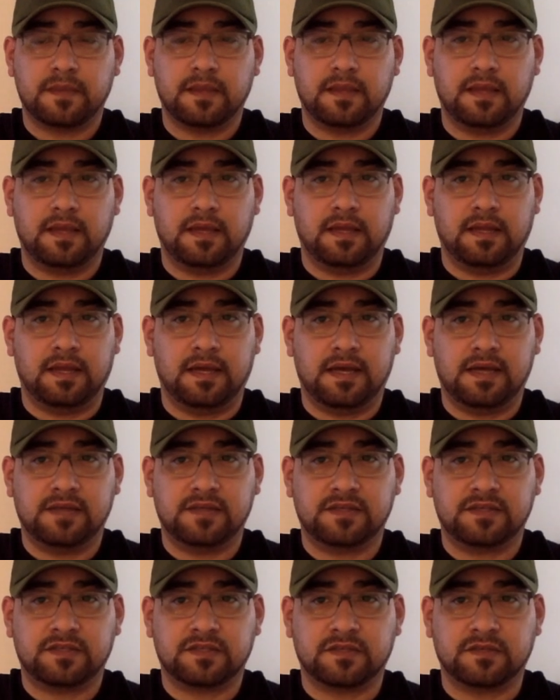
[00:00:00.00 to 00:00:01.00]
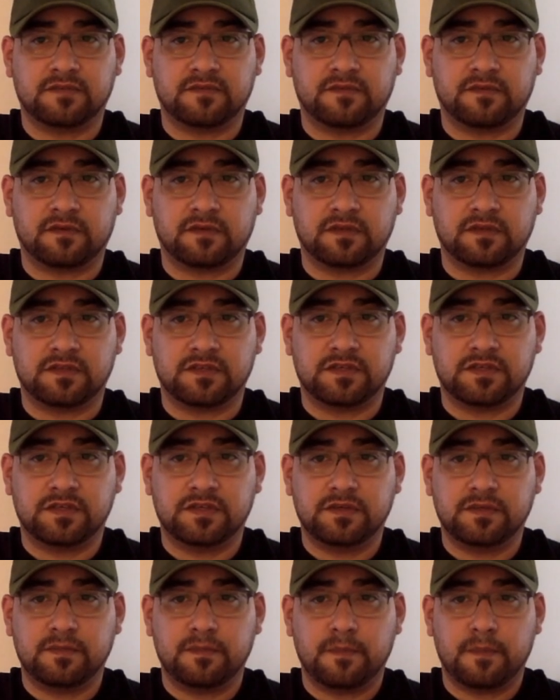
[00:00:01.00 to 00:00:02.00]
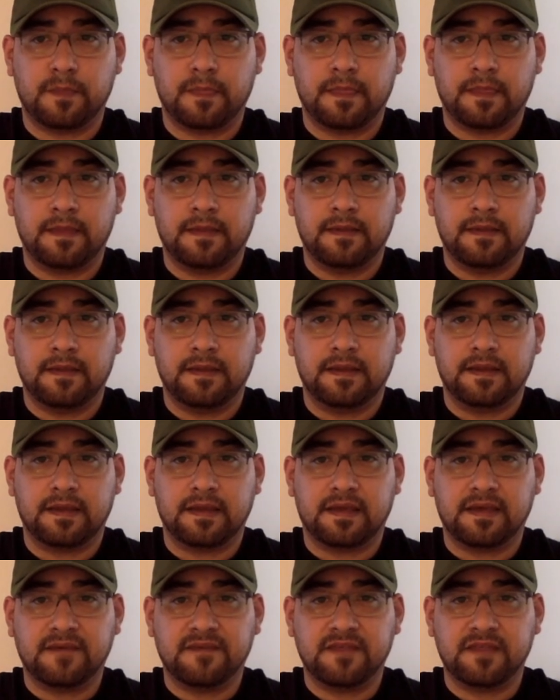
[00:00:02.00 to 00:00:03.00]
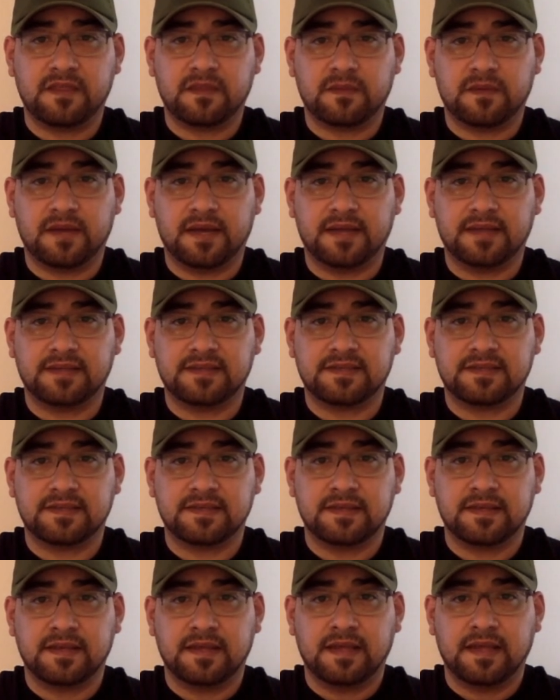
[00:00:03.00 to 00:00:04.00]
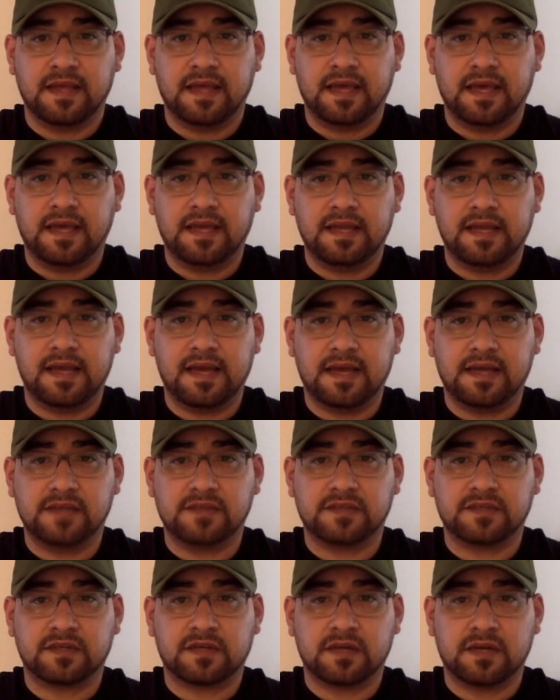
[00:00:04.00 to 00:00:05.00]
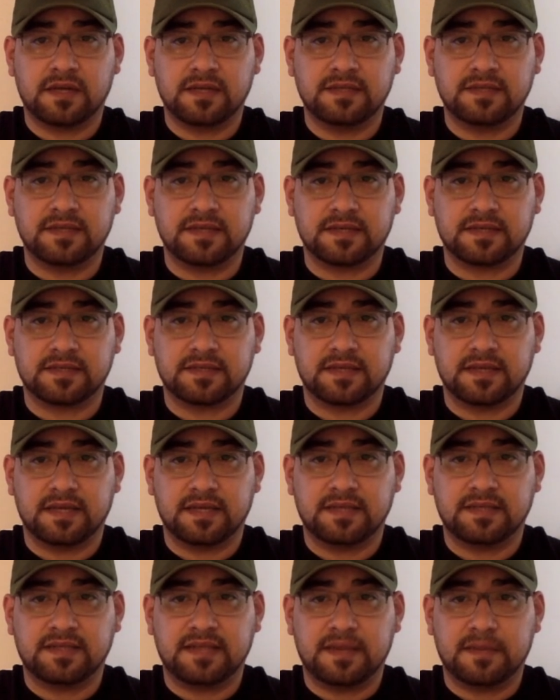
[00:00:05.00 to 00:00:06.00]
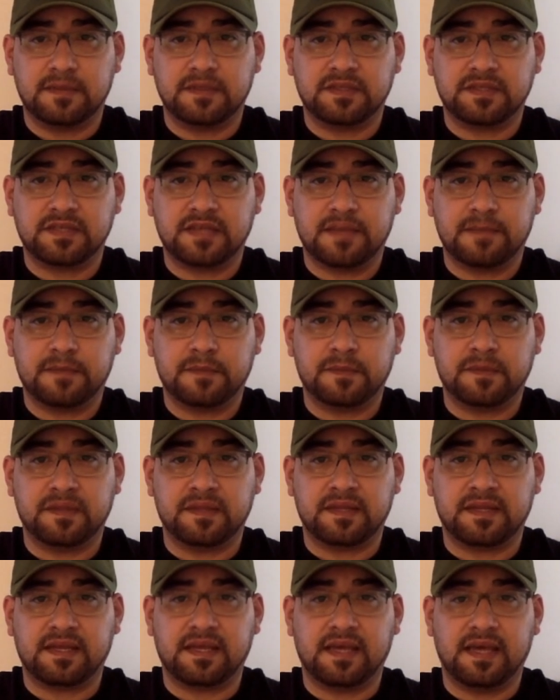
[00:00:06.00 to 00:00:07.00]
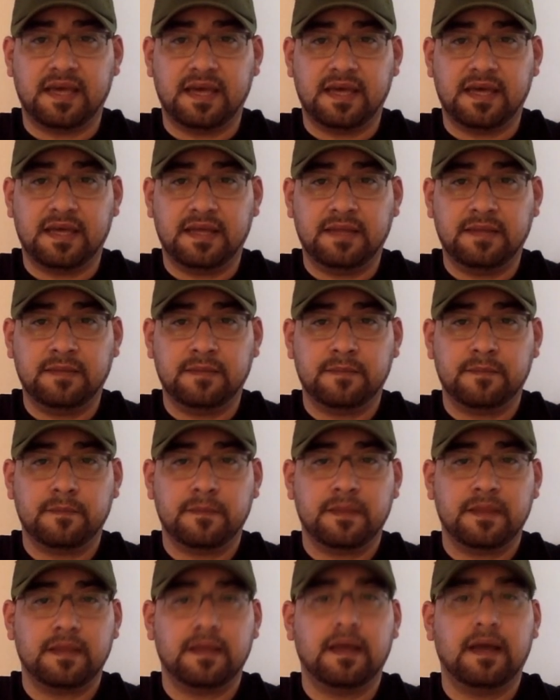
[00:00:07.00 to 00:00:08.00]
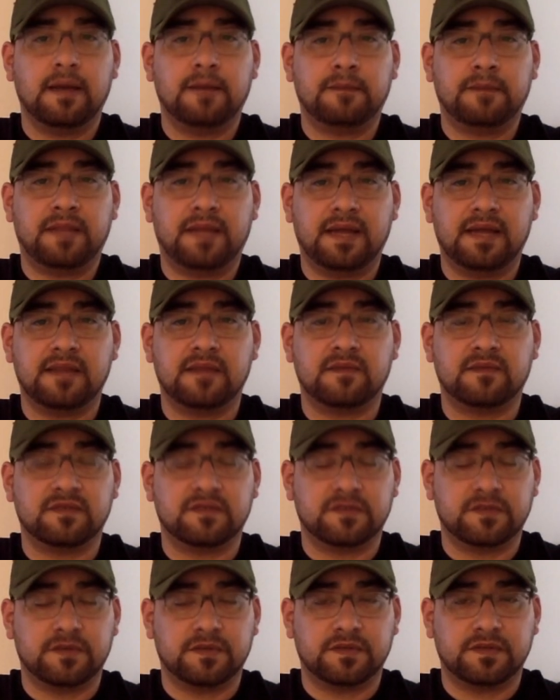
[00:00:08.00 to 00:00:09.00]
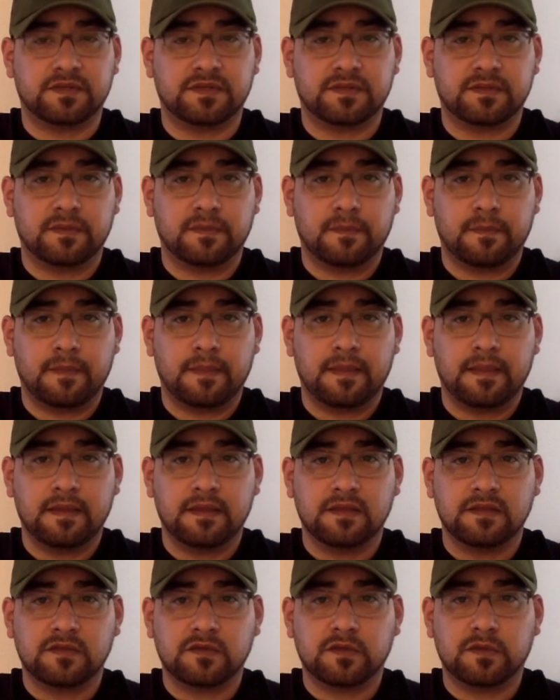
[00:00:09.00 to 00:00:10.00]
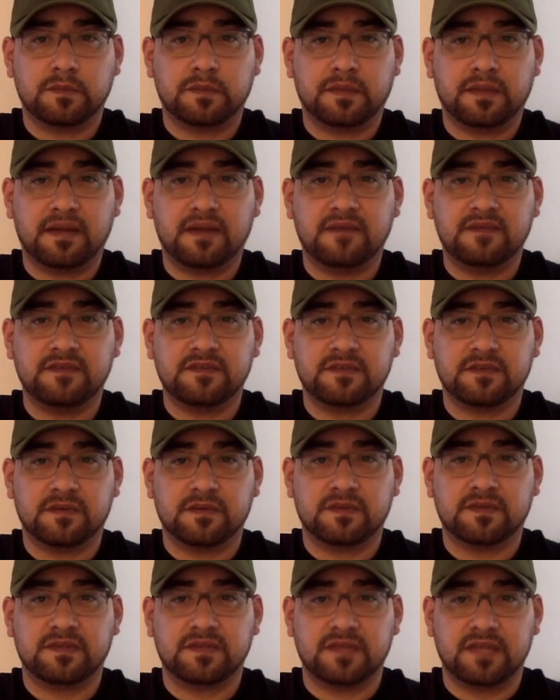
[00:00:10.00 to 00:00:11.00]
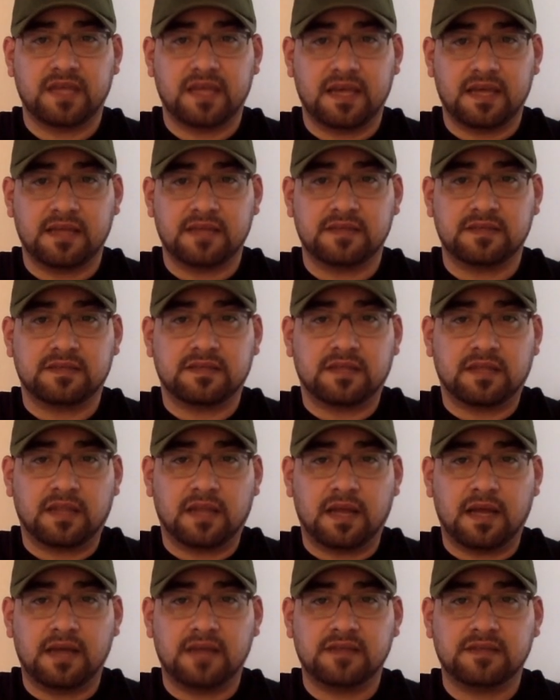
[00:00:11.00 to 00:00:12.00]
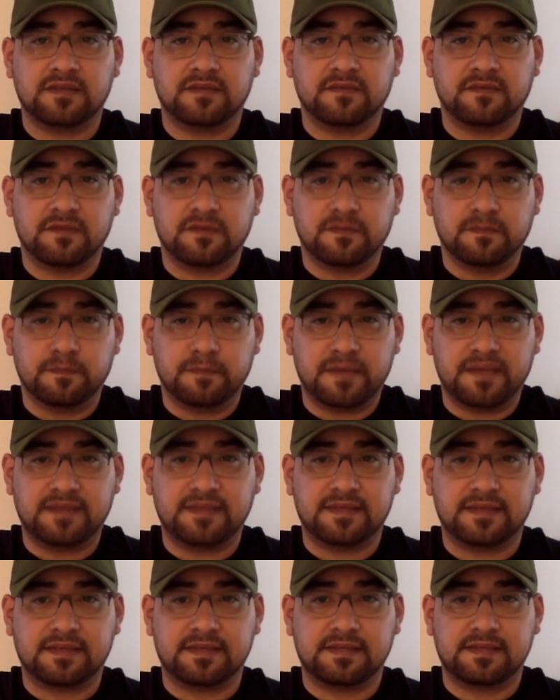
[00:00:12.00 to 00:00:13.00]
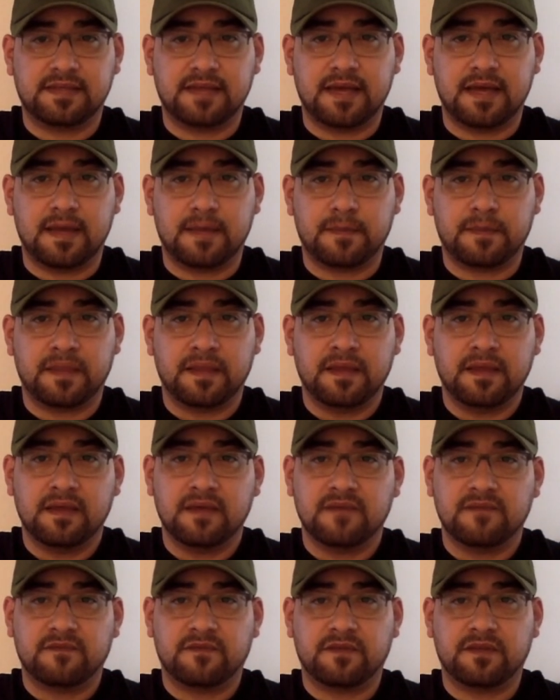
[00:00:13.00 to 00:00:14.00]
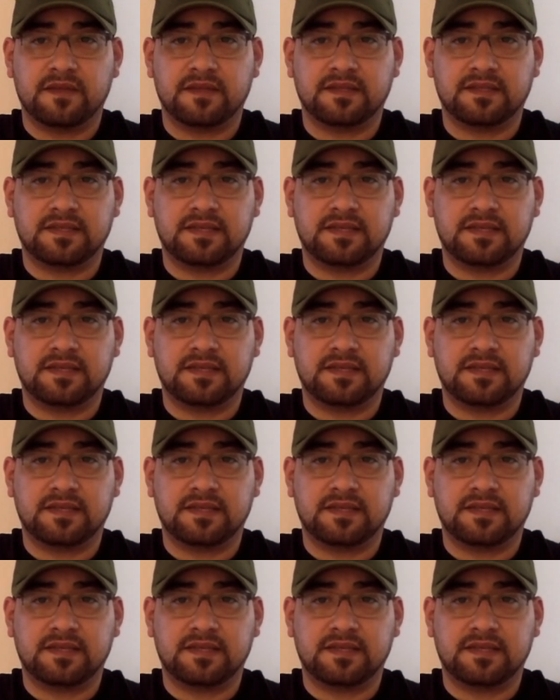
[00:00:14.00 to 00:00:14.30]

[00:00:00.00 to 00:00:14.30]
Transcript: and hazards of concern, given threats and hazard context, establish capability, and apply the results. So apply results is the last basic step for the